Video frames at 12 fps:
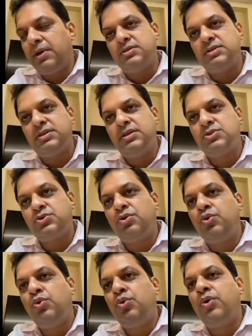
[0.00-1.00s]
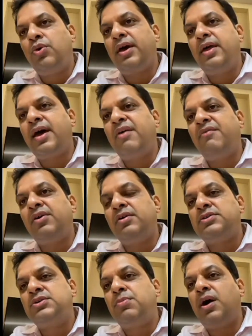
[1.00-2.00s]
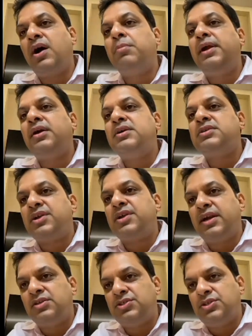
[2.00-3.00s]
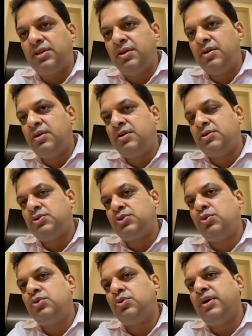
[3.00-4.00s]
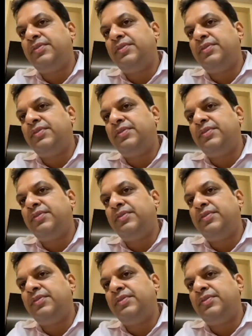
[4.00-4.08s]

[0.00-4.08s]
BSE. So you can have a smart beta strategy. So